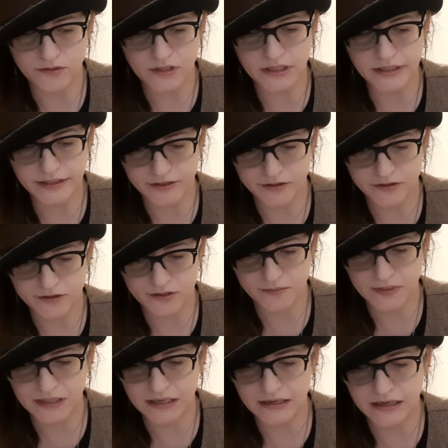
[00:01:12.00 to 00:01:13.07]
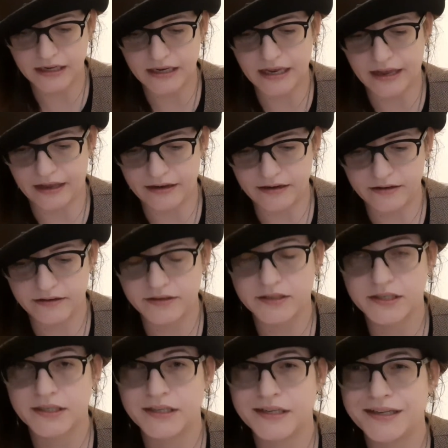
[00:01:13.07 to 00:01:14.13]
clear, to begin again.
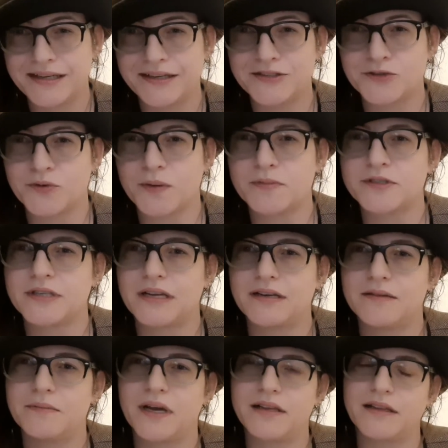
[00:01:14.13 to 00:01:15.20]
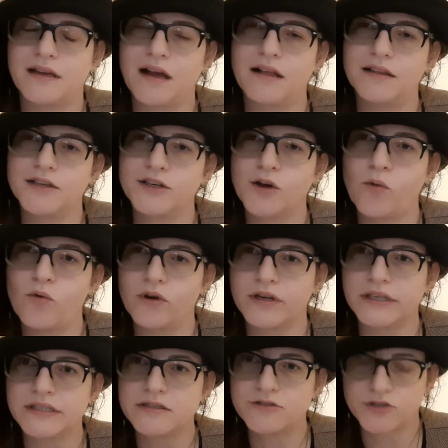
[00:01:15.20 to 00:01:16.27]
It is represented by the color
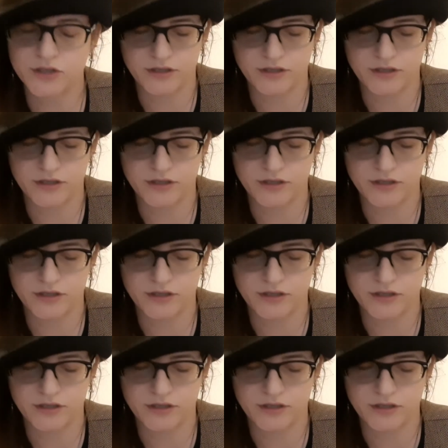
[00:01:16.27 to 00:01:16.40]
orange.